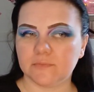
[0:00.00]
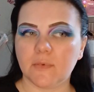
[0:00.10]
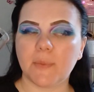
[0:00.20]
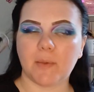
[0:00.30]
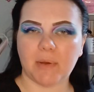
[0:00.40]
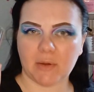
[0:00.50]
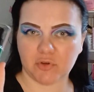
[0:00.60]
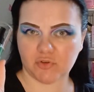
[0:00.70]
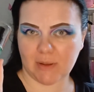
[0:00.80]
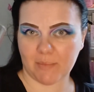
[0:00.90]
the Power
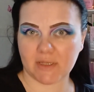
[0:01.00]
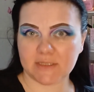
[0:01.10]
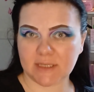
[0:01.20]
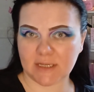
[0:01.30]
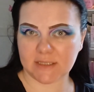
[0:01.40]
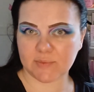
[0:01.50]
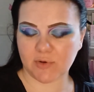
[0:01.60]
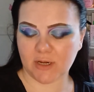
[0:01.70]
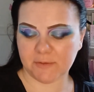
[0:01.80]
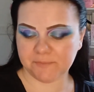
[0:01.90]
Grip Set and
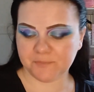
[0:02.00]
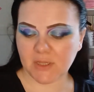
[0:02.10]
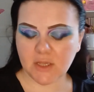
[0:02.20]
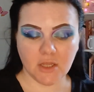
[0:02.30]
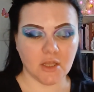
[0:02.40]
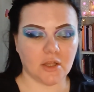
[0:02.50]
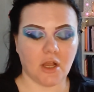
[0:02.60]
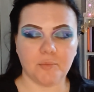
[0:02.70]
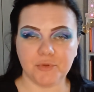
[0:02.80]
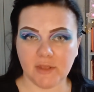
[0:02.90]
Spray?
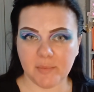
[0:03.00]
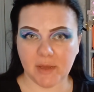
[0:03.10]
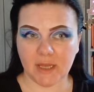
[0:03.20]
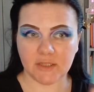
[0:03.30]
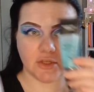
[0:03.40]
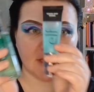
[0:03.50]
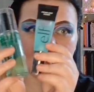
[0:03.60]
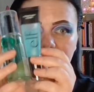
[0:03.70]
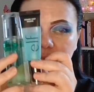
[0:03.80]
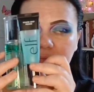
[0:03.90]
On Beauty Bay you can
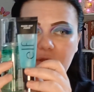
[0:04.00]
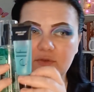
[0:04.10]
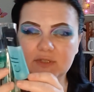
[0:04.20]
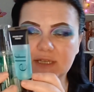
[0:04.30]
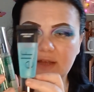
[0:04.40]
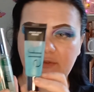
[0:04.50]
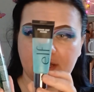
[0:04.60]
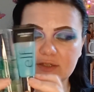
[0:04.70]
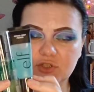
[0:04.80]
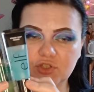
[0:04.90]
get them both together
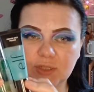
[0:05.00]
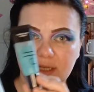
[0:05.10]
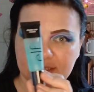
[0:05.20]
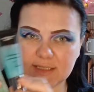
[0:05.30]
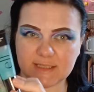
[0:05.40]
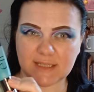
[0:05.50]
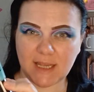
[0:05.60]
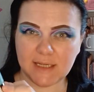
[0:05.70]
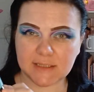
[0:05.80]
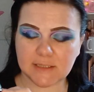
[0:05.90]
as a
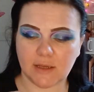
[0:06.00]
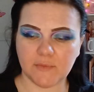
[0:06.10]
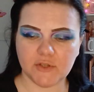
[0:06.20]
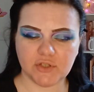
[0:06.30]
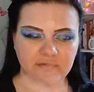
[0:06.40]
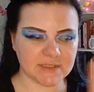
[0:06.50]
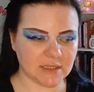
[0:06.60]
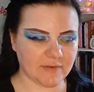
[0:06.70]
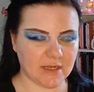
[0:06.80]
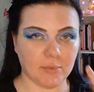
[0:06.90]
set. I'm not sure if it's still
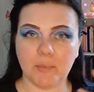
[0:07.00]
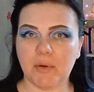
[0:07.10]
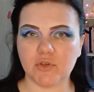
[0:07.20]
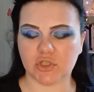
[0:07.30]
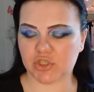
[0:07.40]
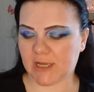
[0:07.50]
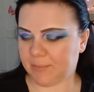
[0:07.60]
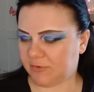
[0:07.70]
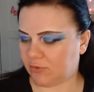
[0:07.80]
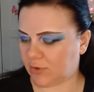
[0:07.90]
available. I probably should have checked
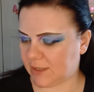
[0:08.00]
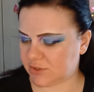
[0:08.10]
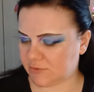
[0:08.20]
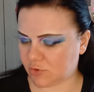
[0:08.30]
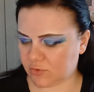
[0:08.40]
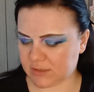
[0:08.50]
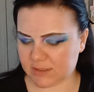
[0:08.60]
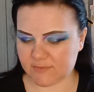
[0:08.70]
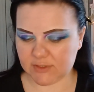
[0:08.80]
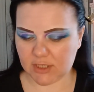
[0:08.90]
before actually recording
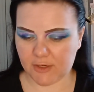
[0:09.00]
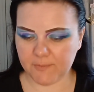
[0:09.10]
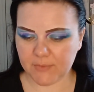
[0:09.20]
this video.